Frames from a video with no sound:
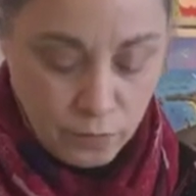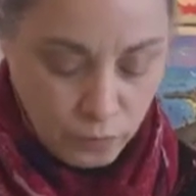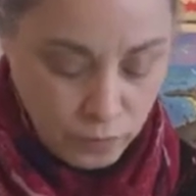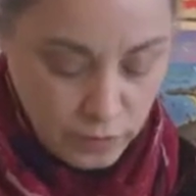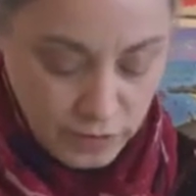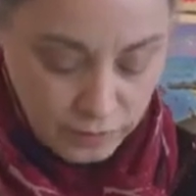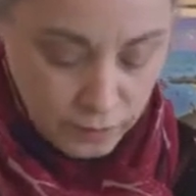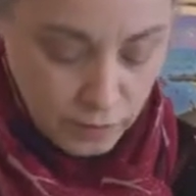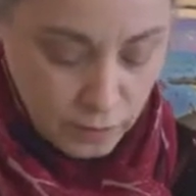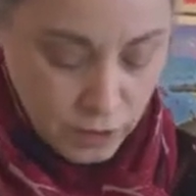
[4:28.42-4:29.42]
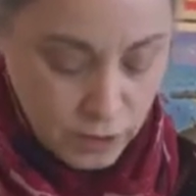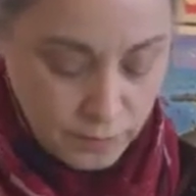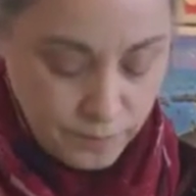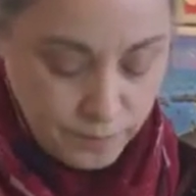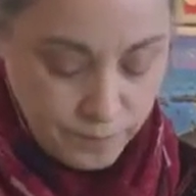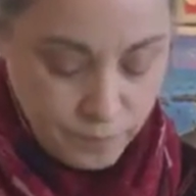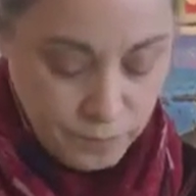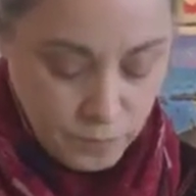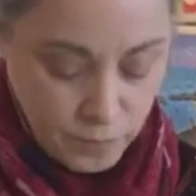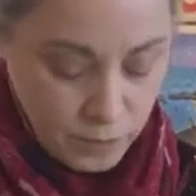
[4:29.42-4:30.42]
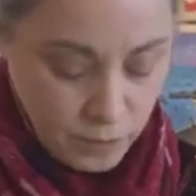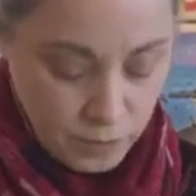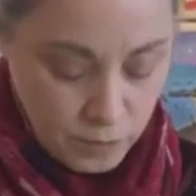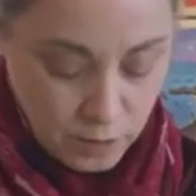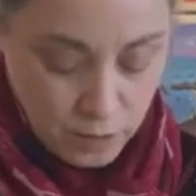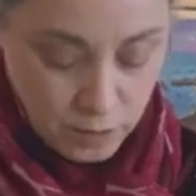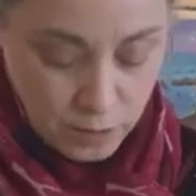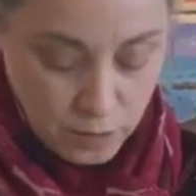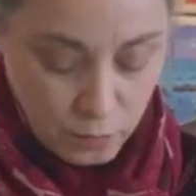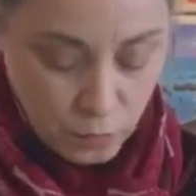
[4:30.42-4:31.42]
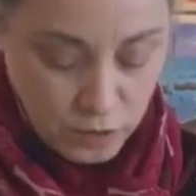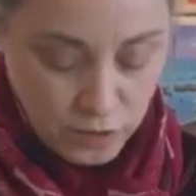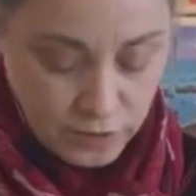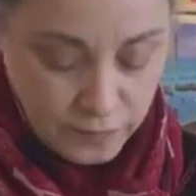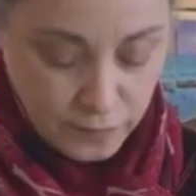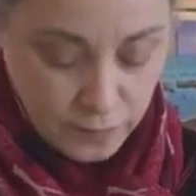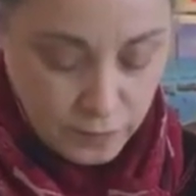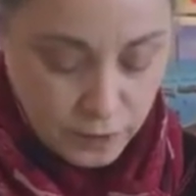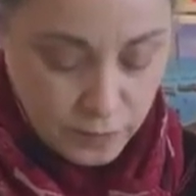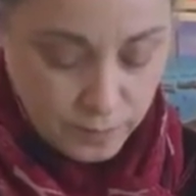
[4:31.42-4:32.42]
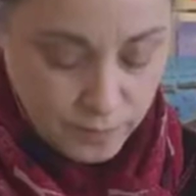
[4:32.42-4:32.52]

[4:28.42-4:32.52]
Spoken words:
One in that side, and one in this side.